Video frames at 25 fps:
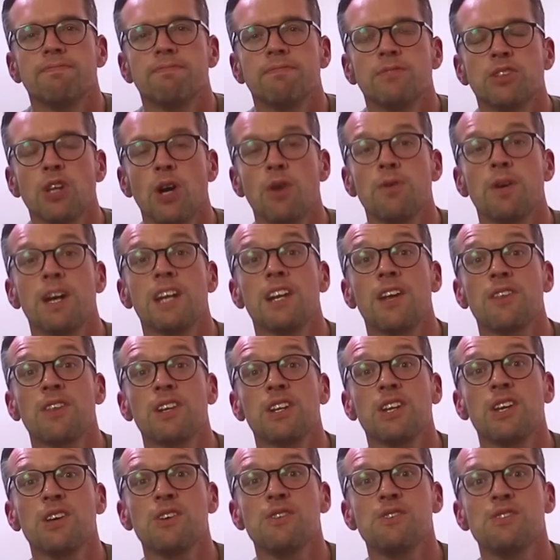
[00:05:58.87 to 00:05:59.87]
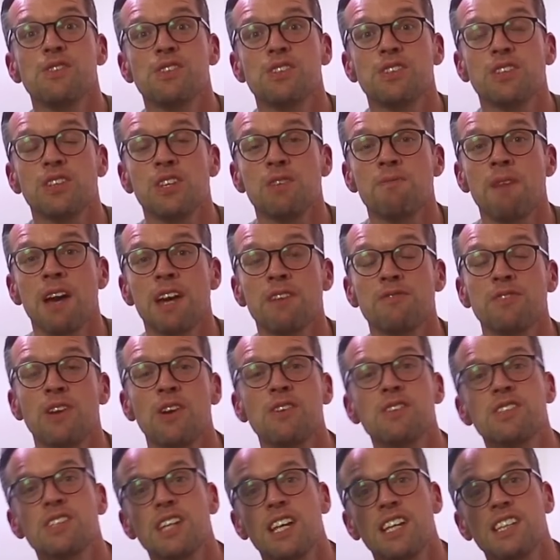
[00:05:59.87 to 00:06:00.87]
So in other news, you may have
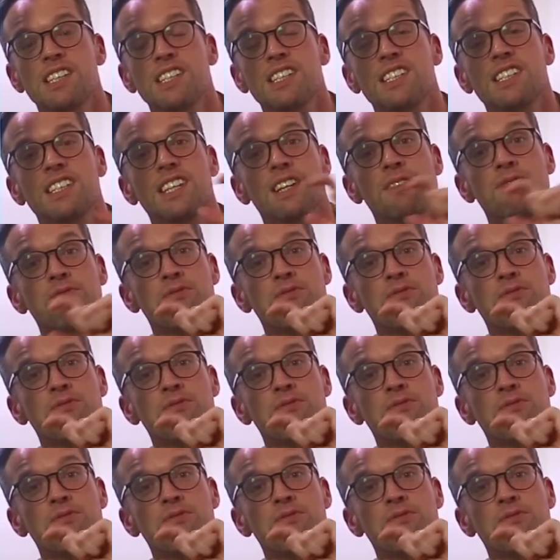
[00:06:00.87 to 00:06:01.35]
noticed the